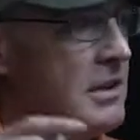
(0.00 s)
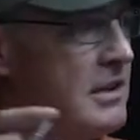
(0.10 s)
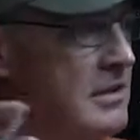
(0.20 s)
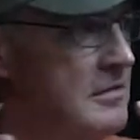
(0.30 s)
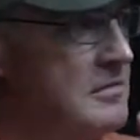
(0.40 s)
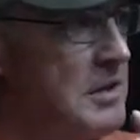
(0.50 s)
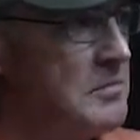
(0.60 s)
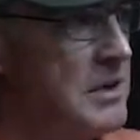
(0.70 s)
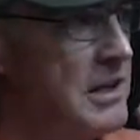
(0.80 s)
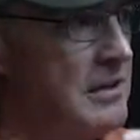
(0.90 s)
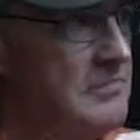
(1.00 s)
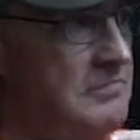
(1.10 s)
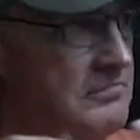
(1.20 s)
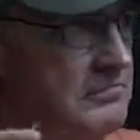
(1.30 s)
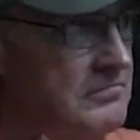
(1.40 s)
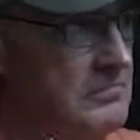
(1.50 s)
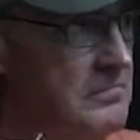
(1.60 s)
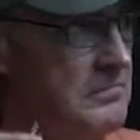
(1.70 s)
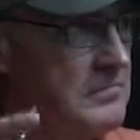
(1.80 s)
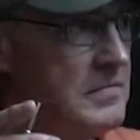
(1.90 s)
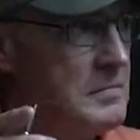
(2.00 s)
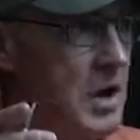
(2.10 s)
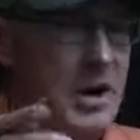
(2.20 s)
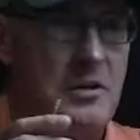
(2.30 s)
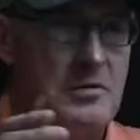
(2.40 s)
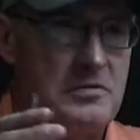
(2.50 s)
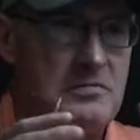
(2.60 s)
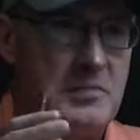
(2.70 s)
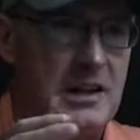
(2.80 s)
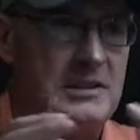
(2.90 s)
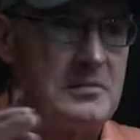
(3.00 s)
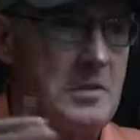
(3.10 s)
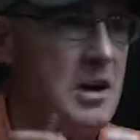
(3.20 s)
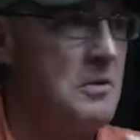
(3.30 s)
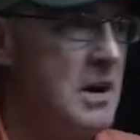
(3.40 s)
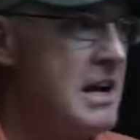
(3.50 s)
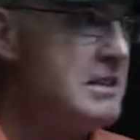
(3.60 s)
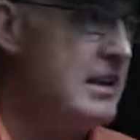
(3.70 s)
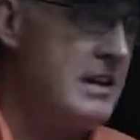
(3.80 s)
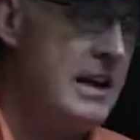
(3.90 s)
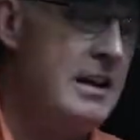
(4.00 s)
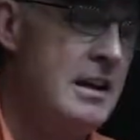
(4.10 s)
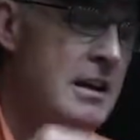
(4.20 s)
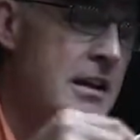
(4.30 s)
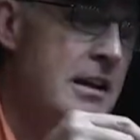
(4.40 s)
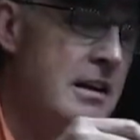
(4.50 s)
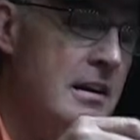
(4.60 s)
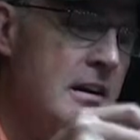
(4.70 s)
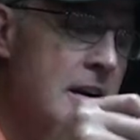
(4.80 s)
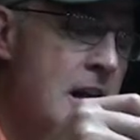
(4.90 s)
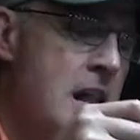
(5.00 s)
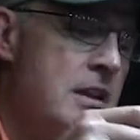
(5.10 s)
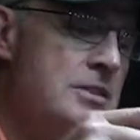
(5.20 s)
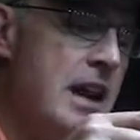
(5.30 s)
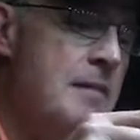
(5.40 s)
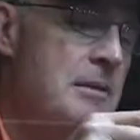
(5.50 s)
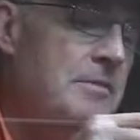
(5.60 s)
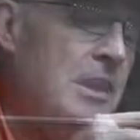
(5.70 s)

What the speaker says: and big melted mono eyes on that. Here, salmon